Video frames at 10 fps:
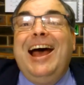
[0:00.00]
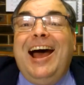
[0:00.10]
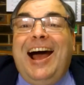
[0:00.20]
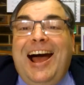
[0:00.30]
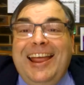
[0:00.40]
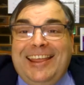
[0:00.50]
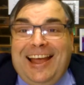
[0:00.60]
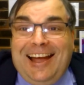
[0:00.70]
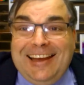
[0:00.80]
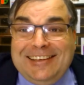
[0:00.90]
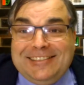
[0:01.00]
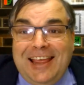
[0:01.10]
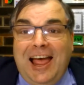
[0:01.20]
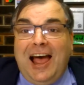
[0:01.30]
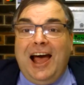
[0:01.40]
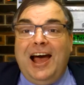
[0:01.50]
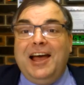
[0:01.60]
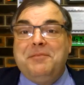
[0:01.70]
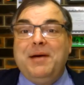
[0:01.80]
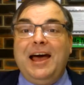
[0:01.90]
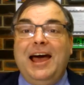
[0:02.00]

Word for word: Hi guys, I'm